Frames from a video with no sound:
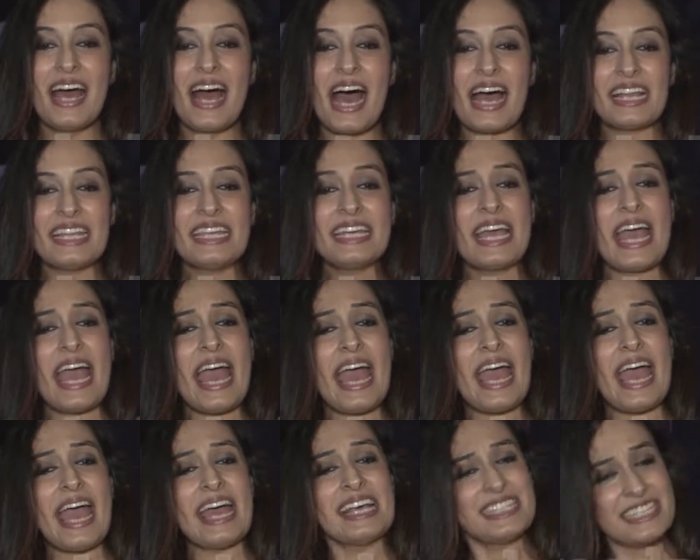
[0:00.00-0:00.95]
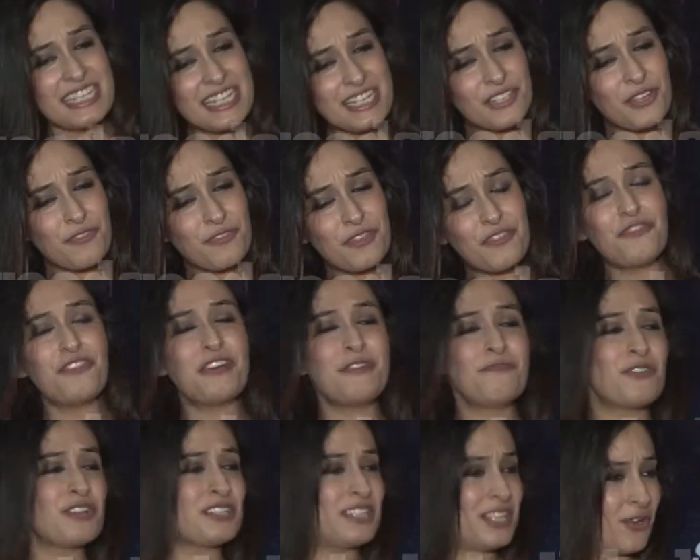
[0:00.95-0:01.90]
I think essence of the
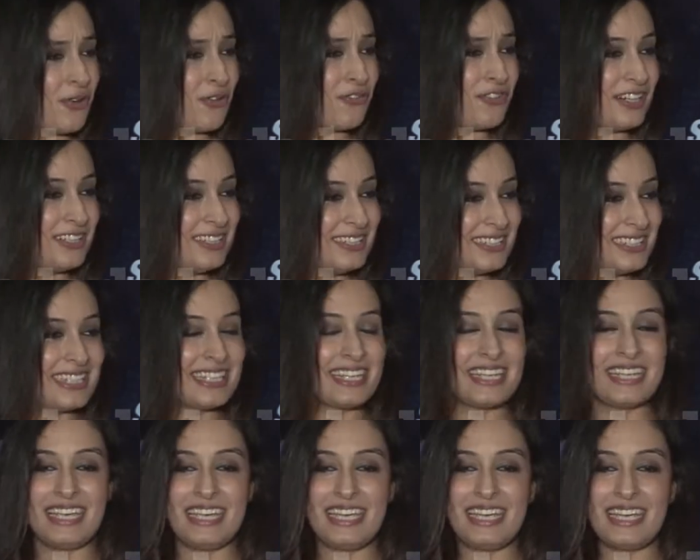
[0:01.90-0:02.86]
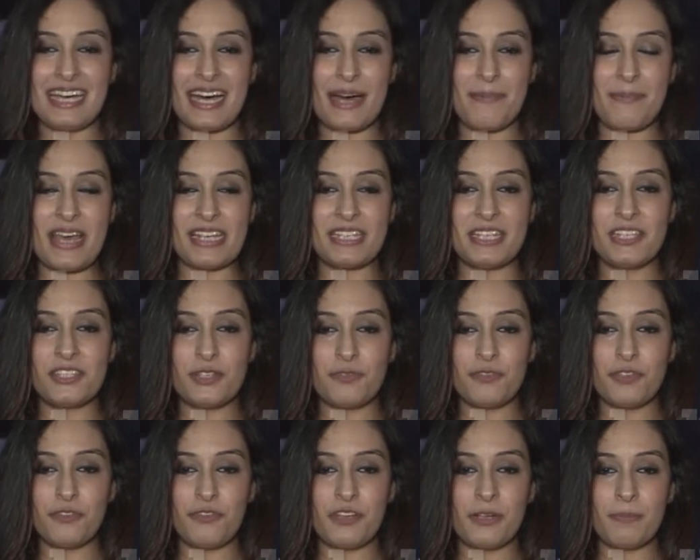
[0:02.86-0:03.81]
film was Neelofar. Ki essence
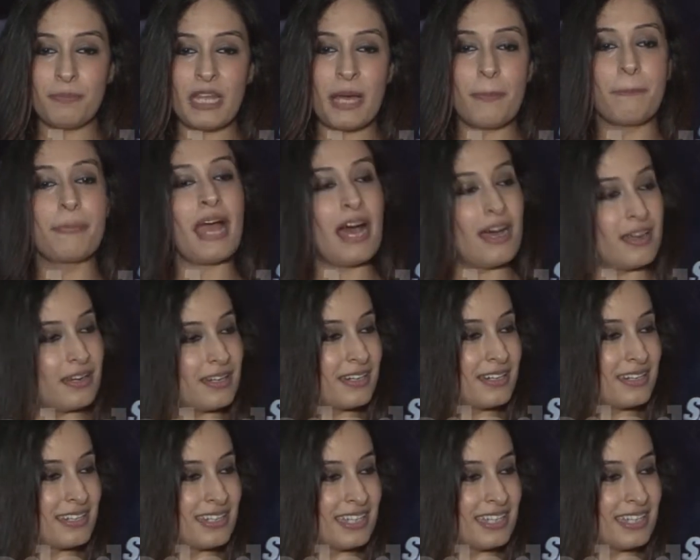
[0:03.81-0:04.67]
of the film tha pyar.